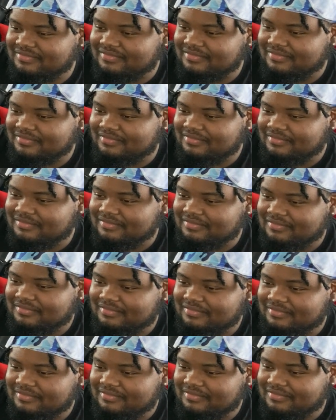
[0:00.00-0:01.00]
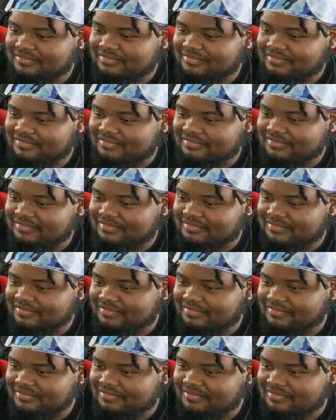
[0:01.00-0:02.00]

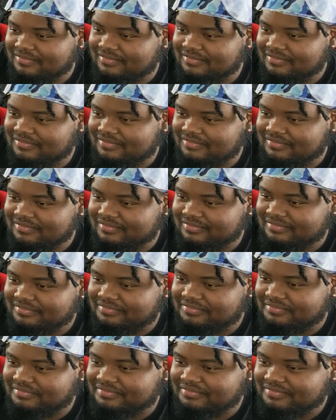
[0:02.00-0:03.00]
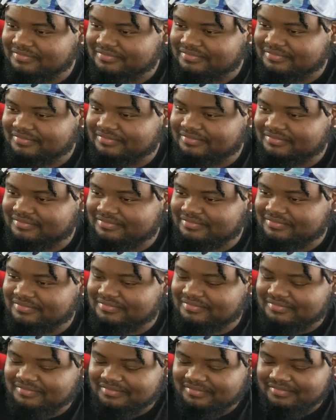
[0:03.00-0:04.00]

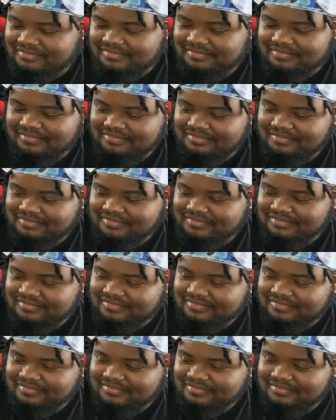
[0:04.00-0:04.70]
No words are spoken by the person on screen.